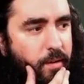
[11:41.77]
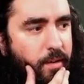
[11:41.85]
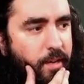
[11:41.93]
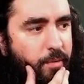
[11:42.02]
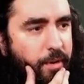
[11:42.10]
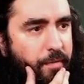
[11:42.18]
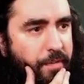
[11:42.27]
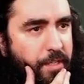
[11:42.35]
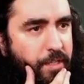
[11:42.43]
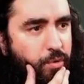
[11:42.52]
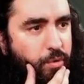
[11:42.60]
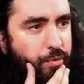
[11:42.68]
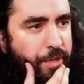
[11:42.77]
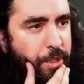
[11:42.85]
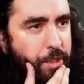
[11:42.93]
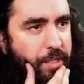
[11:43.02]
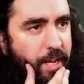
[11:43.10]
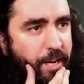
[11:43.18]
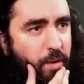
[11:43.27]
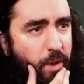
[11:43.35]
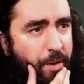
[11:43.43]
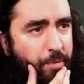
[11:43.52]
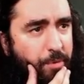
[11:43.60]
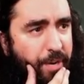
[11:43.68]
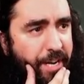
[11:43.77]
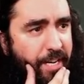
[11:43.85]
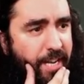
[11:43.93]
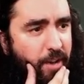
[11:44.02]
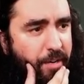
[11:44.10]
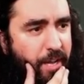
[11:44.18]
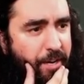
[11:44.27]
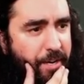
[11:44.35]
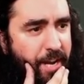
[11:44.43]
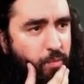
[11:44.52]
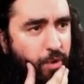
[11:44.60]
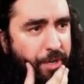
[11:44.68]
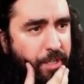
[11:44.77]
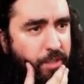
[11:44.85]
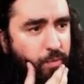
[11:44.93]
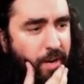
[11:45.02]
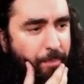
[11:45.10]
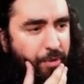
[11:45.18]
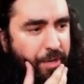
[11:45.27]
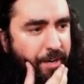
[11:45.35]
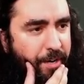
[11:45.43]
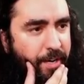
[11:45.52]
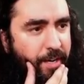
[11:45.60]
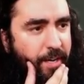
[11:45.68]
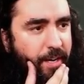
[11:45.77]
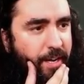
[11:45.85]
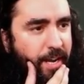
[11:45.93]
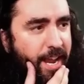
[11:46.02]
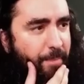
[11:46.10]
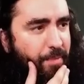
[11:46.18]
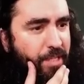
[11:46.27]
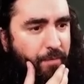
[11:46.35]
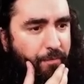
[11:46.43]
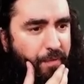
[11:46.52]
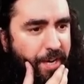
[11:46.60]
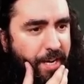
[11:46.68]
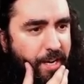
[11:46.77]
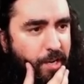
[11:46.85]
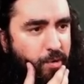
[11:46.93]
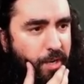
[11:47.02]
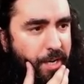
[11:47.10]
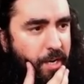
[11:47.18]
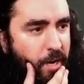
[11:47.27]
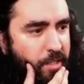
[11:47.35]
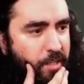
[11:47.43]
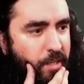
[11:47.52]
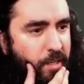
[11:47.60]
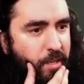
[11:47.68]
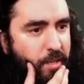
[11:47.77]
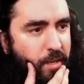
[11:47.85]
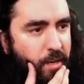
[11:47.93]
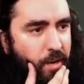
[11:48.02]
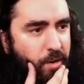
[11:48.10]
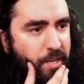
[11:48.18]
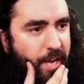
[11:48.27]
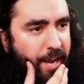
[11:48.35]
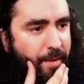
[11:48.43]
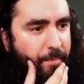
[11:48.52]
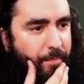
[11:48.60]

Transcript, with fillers: Get rid of these two creatures. I don't want him to bring down another network disruptor here. Yep, so freaking absolutely not. Okay.